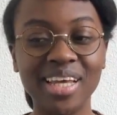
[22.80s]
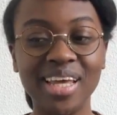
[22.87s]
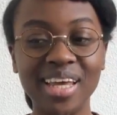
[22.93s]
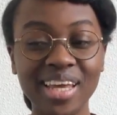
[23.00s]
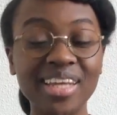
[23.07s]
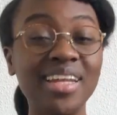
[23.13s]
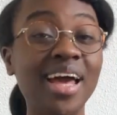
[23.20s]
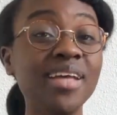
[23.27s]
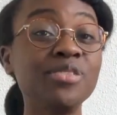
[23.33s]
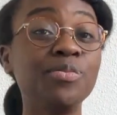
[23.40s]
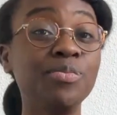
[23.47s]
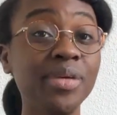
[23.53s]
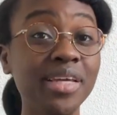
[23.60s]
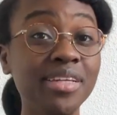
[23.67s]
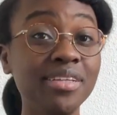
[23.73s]
It has
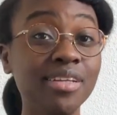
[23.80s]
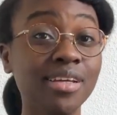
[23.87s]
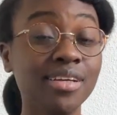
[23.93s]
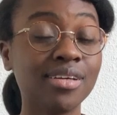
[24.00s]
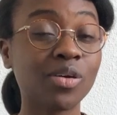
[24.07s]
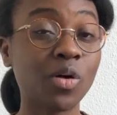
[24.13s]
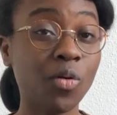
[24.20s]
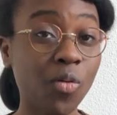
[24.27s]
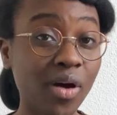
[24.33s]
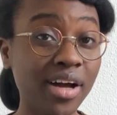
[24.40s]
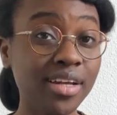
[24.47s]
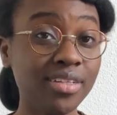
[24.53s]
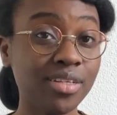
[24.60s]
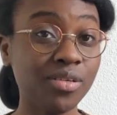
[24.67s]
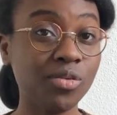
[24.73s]
been
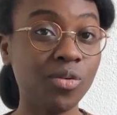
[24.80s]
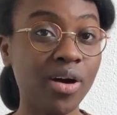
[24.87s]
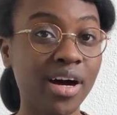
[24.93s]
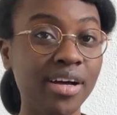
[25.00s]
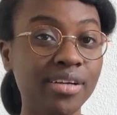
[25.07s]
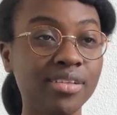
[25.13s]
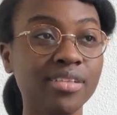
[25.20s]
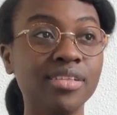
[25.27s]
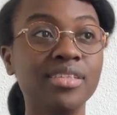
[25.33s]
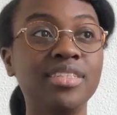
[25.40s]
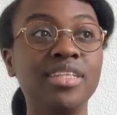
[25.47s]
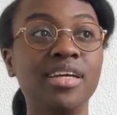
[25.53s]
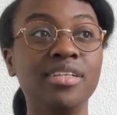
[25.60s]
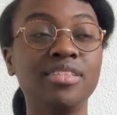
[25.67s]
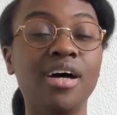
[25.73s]
quite a while
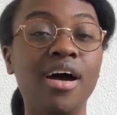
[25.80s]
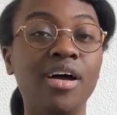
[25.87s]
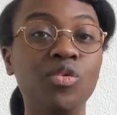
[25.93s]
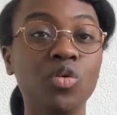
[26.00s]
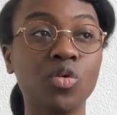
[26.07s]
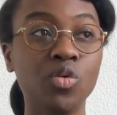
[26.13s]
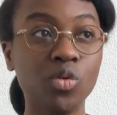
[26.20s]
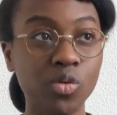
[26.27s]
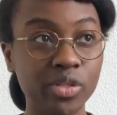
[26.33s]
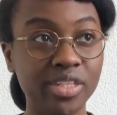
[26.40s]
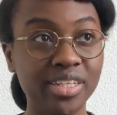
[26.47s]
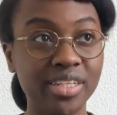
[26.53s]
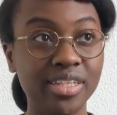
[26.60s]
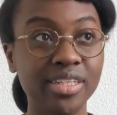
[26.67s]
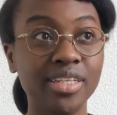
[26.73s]
since I
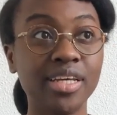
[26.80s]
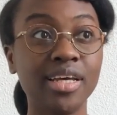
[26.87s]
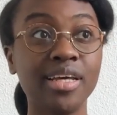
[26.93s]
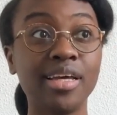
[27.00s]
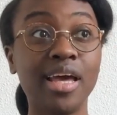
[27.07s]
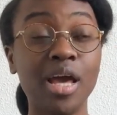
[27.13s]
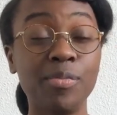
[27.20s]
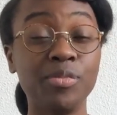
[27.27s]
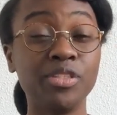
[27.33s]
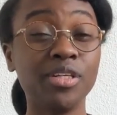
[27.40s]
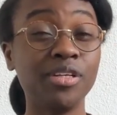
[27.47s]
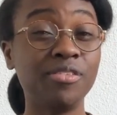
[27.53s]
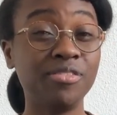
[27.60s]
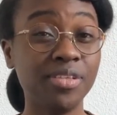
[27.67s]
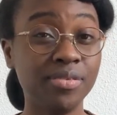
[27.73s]
recorded
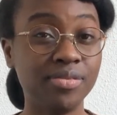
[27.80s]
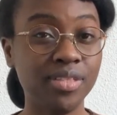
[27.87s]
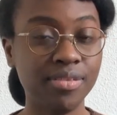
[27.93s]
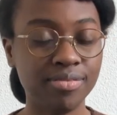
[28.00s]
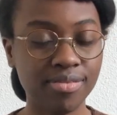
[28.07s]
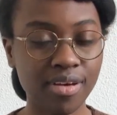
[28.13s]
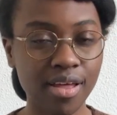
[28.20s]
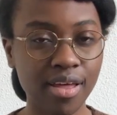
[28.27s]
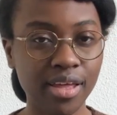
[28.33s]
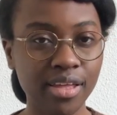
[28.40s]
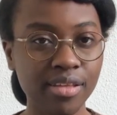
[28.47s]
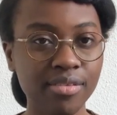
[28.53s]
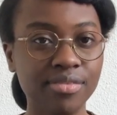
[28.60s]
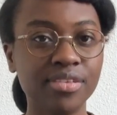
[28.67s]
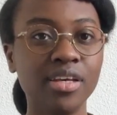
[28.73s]
episode
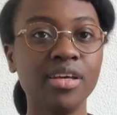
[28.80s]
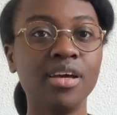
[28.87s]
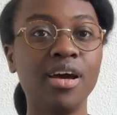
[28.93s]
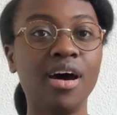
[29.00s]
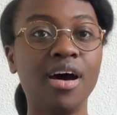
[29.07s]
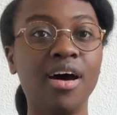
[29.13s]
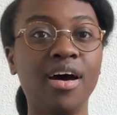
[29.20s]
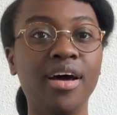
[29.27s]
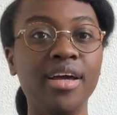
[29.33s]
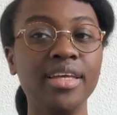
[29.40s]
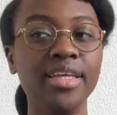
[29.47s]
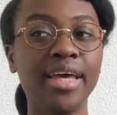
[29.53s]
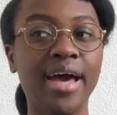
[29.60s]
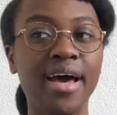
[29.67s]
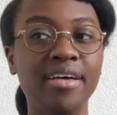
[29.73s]
55.
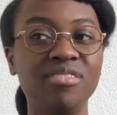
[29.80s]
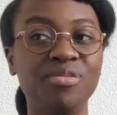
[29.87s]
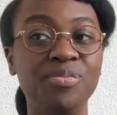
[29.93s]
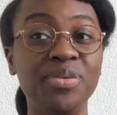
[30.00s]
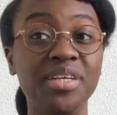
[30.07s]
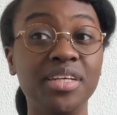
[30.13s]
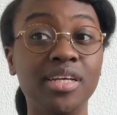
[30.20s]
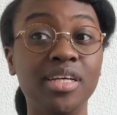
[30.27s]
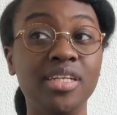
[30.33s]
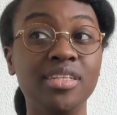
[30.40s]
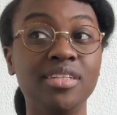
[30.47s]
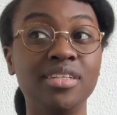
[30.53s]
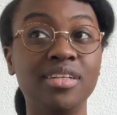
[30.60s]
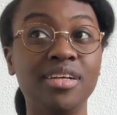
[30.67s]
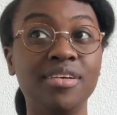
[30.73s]
I have
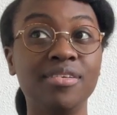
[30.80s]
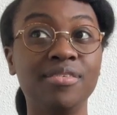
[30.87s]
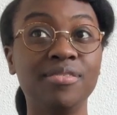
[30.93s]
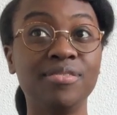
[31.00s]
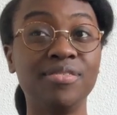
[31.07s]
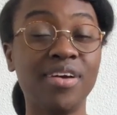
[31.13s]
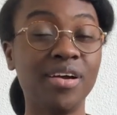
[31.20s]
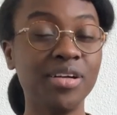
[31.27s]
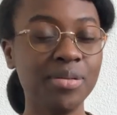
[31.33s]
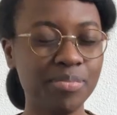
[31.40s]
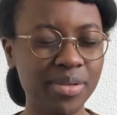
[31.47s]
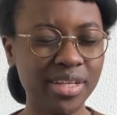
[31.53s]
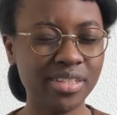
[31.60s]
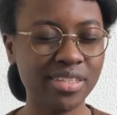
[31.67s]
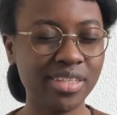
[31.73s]
been very
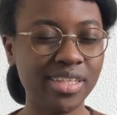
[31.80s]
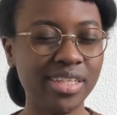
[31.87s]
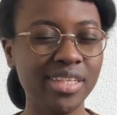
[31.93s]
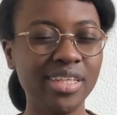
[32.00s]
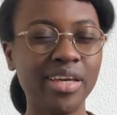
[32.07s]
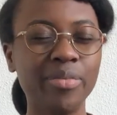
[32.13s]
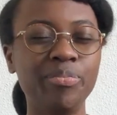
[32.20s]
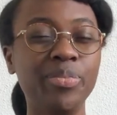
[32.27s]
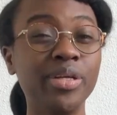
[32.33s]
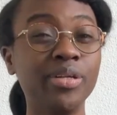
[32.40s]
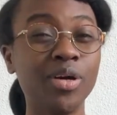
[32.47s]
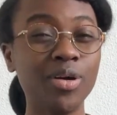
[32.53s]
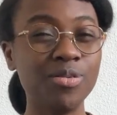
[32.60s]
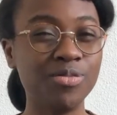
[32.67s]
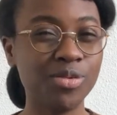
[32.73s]
busy, a bit
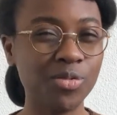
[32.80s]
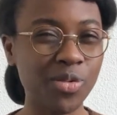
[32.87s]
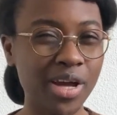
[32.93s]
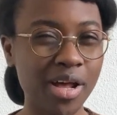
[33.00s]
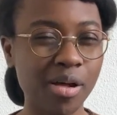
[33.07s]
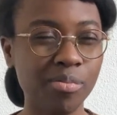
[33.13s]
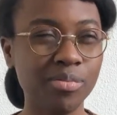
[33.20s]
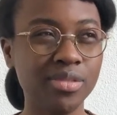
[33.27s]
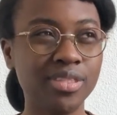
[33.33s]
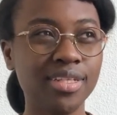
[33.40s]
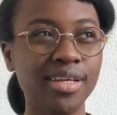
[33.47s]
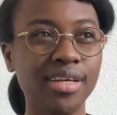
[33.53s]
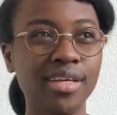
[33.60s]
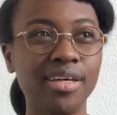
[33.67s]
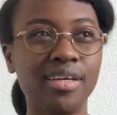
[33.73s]
overwhelmed
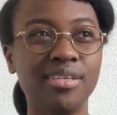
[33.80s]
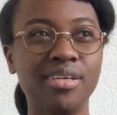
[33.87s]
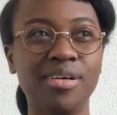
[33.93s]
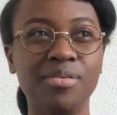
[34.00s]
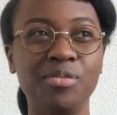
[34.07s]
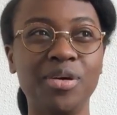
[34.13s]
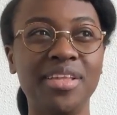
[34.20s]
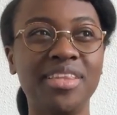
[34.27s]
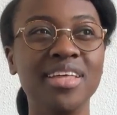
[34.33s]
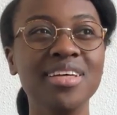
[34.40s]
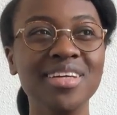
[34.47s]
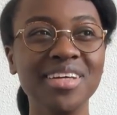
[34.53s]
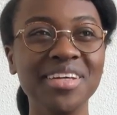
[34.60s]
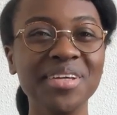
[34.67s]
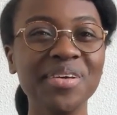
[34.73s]
with
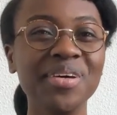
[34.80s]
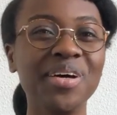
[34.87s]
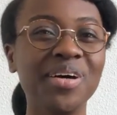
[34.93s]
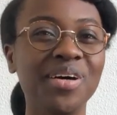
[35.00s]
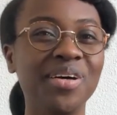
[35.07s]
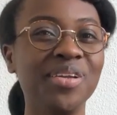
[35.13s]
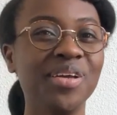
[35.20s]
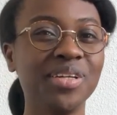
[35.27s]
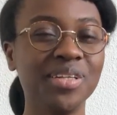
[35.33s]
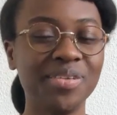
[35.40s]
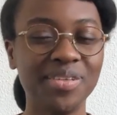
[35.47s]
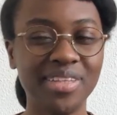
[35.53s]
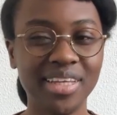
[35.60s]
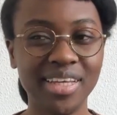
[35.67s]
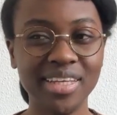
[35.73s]
a lot of
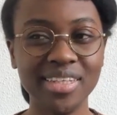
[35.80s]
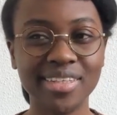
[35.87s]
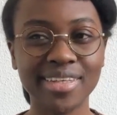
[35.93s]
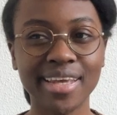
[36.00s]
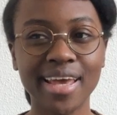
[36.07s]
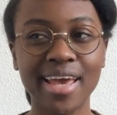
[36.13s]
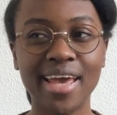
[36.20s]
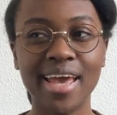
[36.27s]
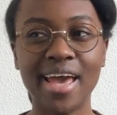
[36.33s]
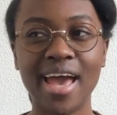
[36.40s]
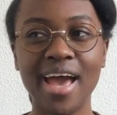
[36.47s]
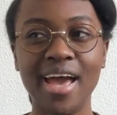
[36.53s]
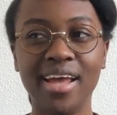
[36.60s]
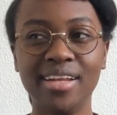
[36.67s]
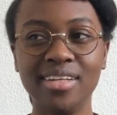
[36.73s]
things,
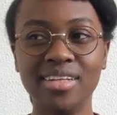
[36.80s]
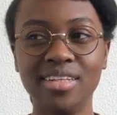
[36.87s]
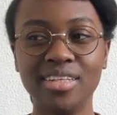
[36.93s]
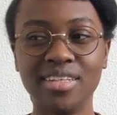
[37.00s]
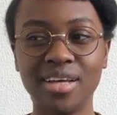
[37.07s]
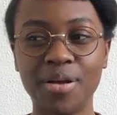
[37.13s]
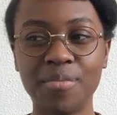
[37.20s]
and